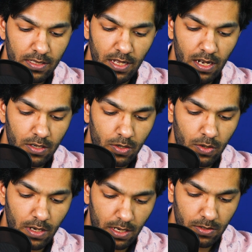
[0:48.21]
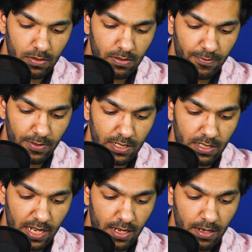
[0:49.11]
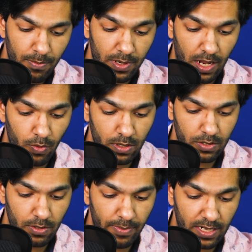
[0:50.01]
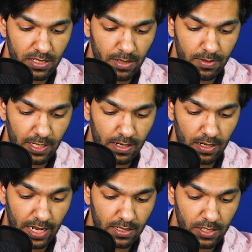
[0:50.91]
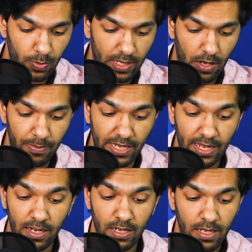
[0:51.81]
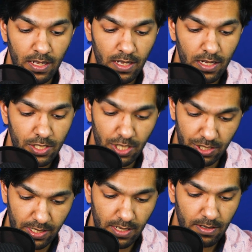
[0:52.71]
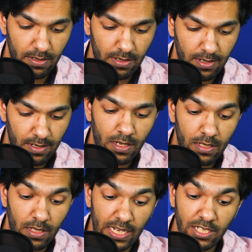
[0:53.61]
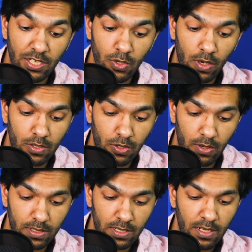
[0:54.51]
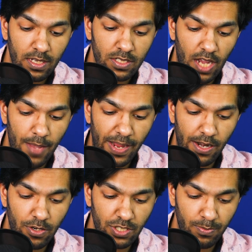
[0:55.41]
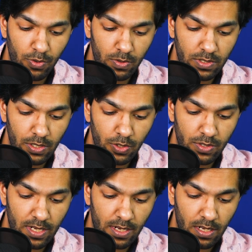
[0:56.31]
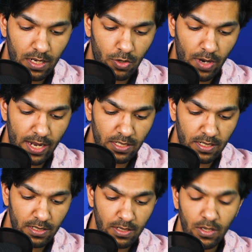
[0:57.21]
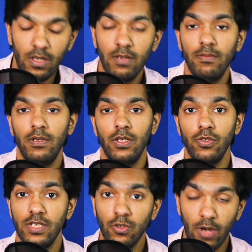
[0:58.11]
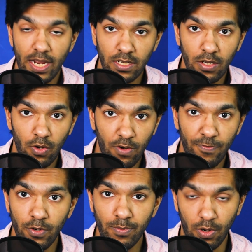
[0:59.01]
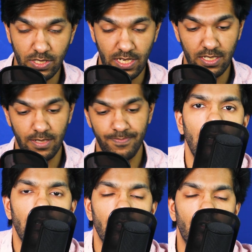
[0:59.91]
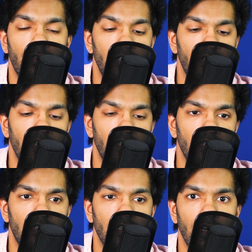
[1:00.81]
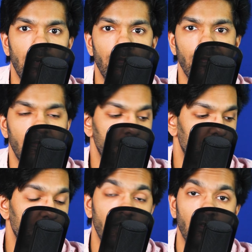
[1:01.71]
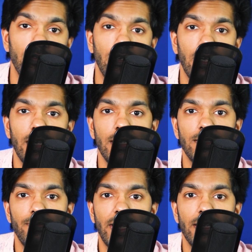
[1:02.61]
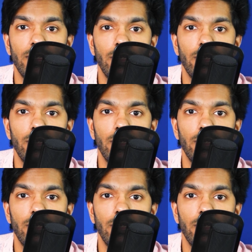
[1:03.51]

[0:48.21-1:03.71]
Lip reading: dil gur laddu for this day, but I want to make something like this without making cashni, the easy non-cooked type energy balls using grinder or food processor. So traditionally this laddu is made